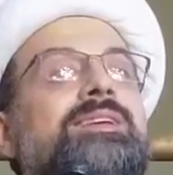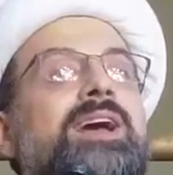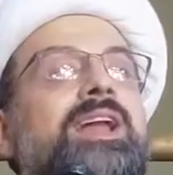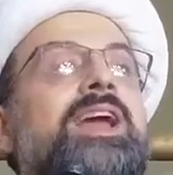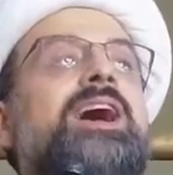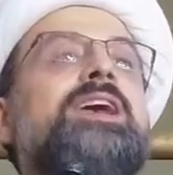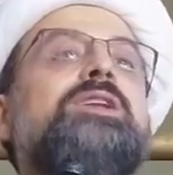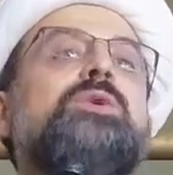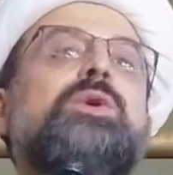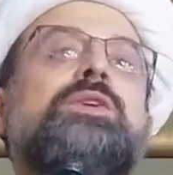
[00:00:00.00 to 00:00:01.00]
An ayah
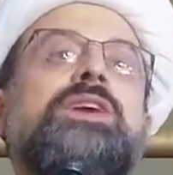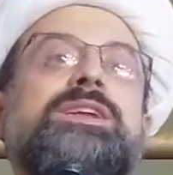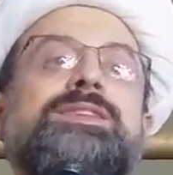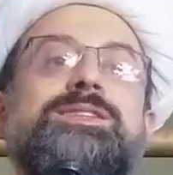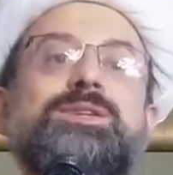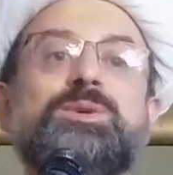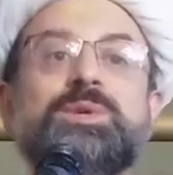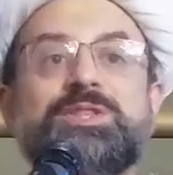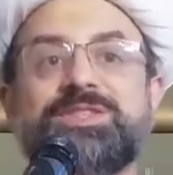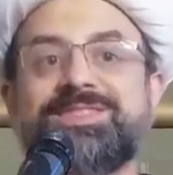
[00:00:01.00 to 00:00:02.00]
to correct the
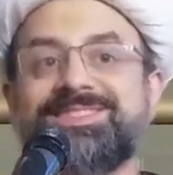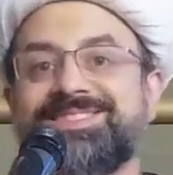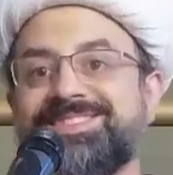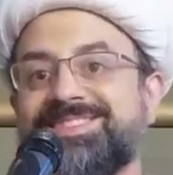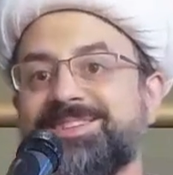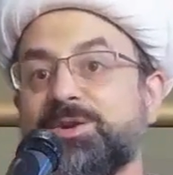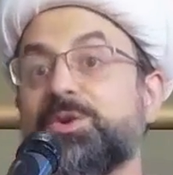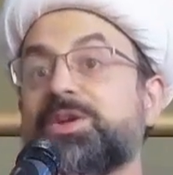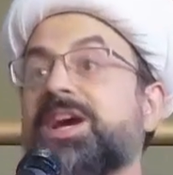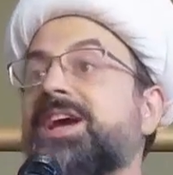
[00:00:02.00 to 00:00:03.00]
situation,
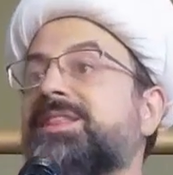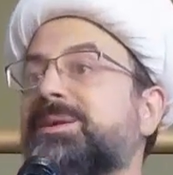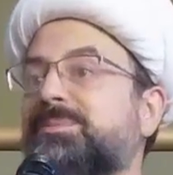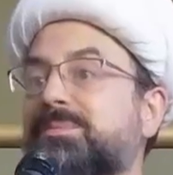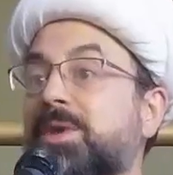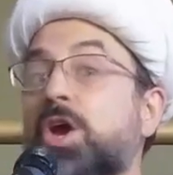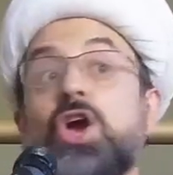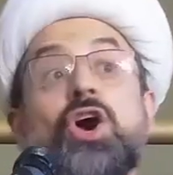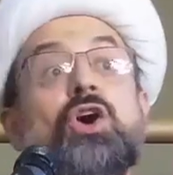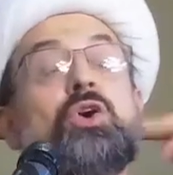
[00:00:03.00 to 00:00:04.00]
or guide them,
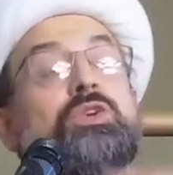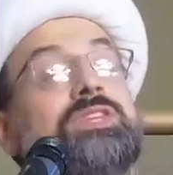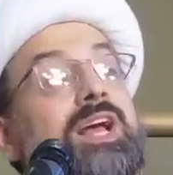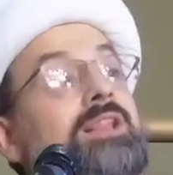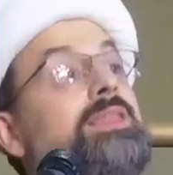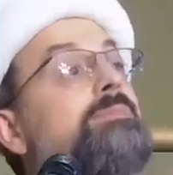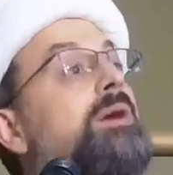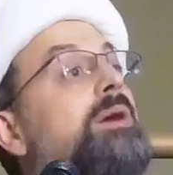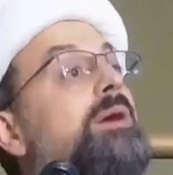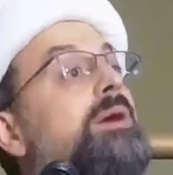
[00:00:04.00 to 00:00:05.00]
or tell them
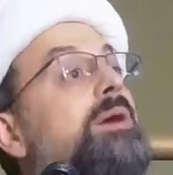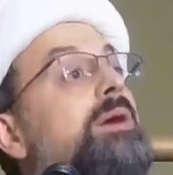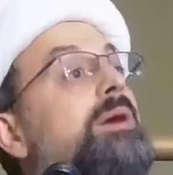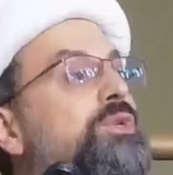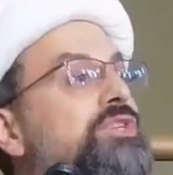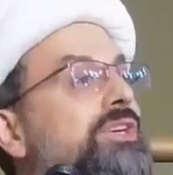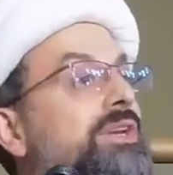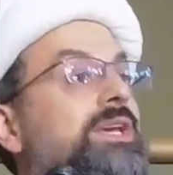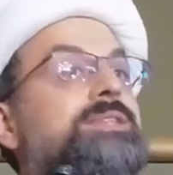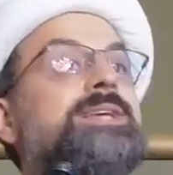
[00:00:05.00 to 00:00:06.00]
about the future.
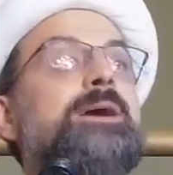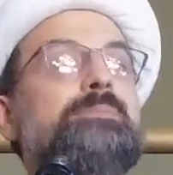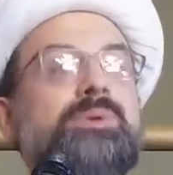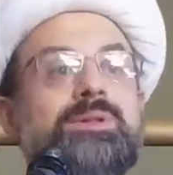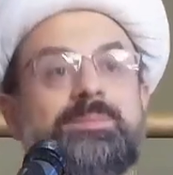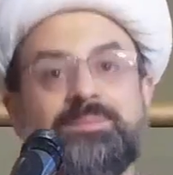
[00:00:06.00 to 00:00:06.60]
Example,